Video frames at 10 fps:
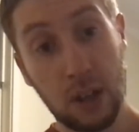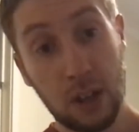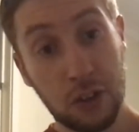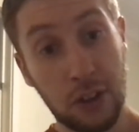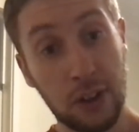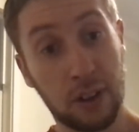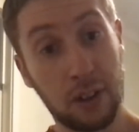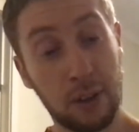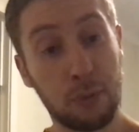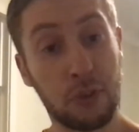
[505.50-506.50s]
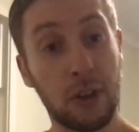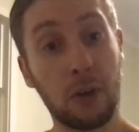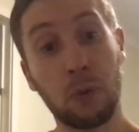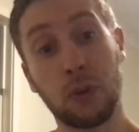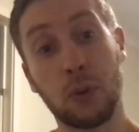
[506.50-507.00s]
Seneca
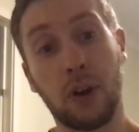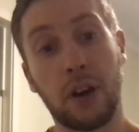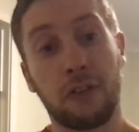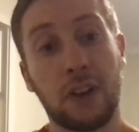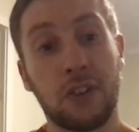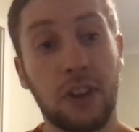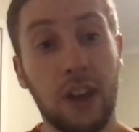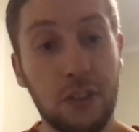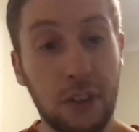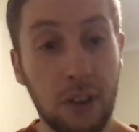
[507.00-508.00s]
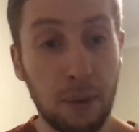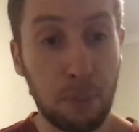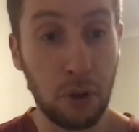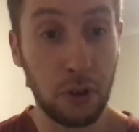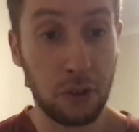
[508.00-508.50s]
himself was quite a fascinating
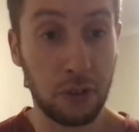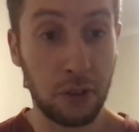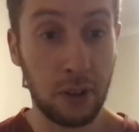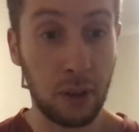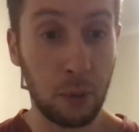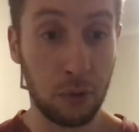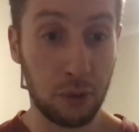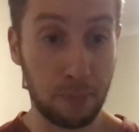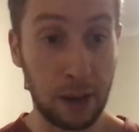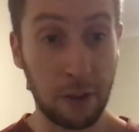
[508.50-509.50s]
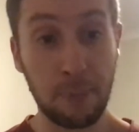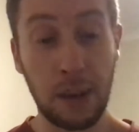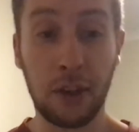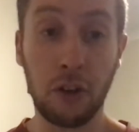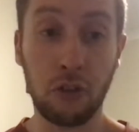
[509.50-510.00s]
person. He was a man of
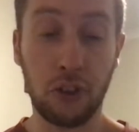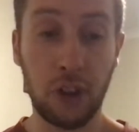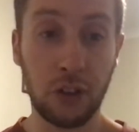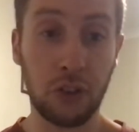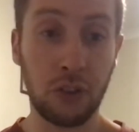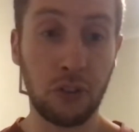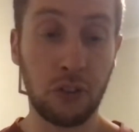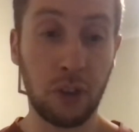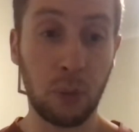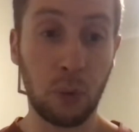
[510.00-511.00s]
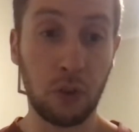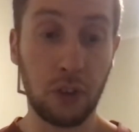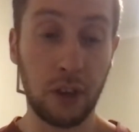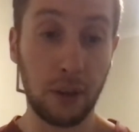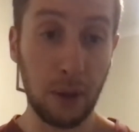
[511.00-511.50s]
many contradictions. He
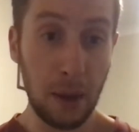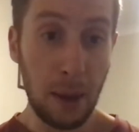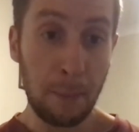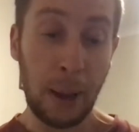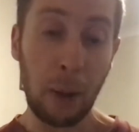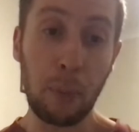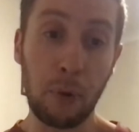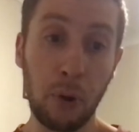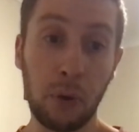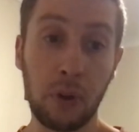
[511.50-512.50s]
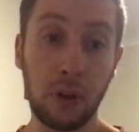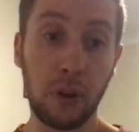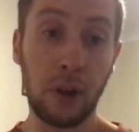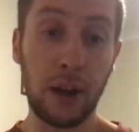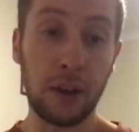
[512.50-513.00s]
was a power
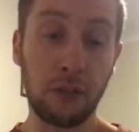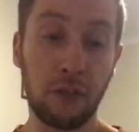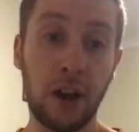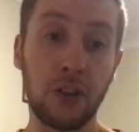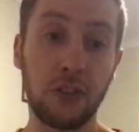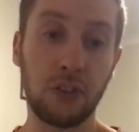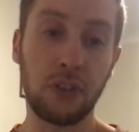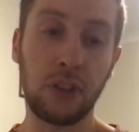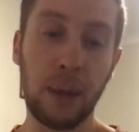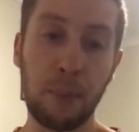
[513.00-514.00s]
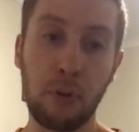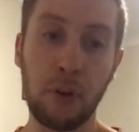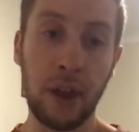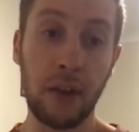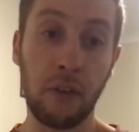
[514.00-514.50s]
broker and advisor to the
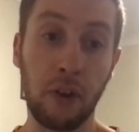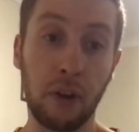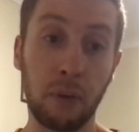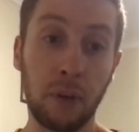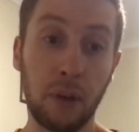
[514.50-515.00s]
Emperor Nero,